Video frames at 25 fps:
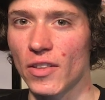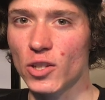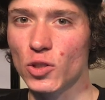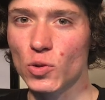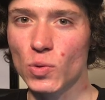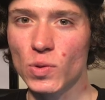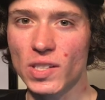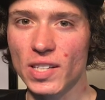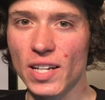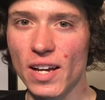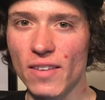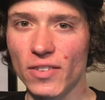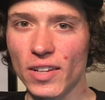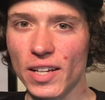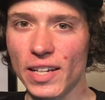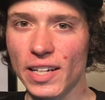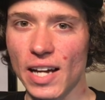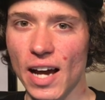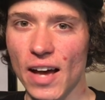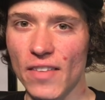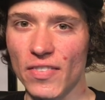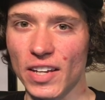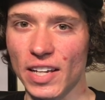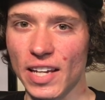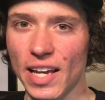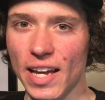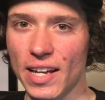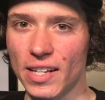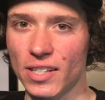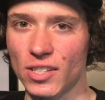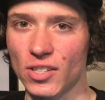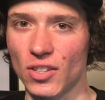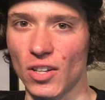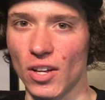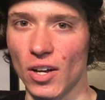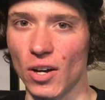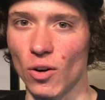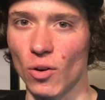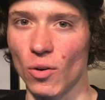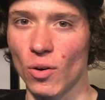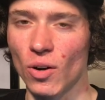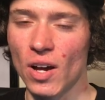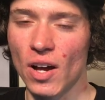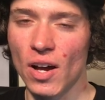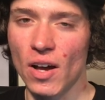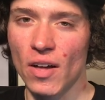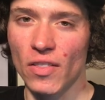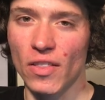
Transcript: This was definitely not the case, though.